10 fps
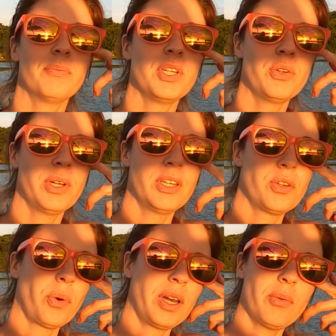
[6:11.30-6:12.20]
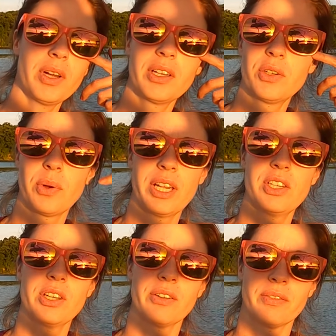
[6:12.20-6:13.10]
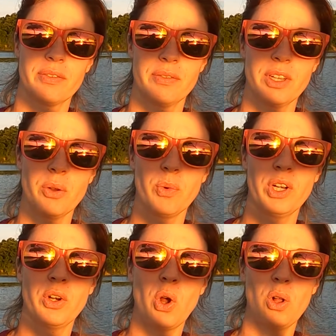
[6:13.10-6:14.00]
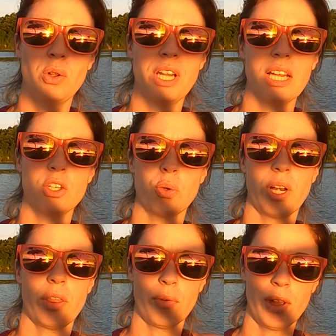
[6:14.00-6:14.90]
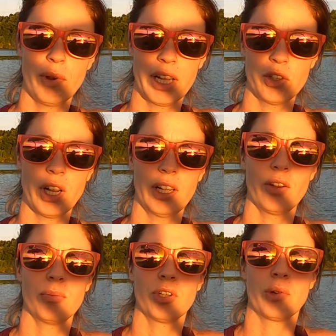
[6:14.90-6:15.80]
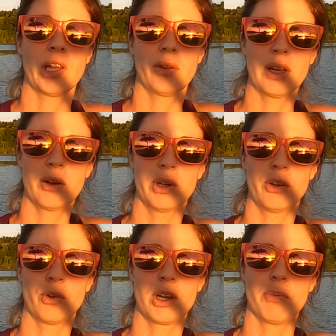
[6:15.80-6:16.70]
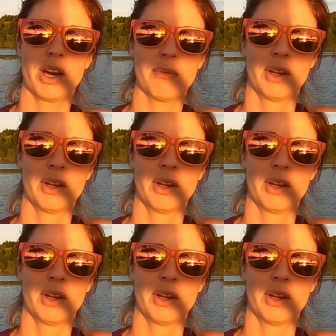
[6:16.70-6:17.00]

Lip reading: Between 21 and 22. It wouldn't hold at 23. When I try to go up to 23, it would creep up.